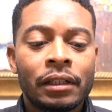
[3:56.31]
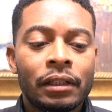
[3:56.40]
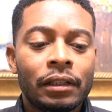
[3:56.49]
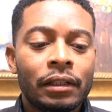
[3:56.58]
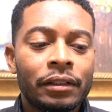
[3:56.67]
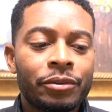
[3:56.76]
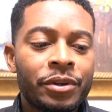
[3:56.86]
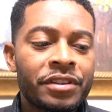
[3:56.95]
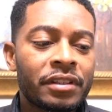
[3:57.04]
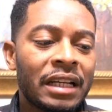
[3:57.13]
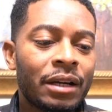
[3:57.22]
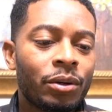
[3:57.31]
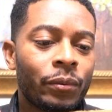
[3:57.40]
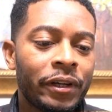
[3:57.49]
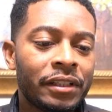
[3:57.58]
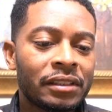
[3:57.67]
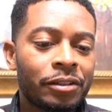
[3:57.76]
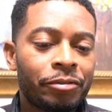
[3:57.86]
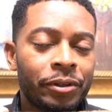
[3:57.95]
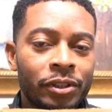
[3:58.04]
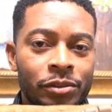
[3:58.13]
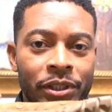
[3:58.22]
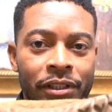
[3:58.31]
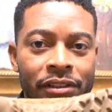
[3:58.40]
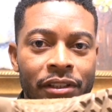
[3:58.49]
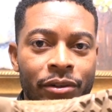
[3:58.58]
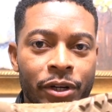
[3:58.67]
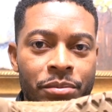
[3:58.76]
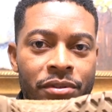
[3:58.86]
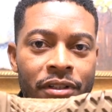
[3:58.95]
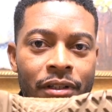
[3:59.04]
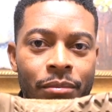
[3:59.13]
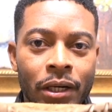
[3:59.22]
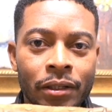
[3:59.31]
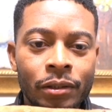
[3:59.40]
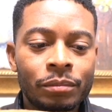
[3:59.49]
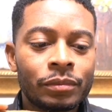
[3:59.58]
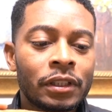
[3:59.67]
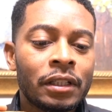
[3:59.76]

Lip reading: The reason I would wear these in the field is because the grips to the bottom,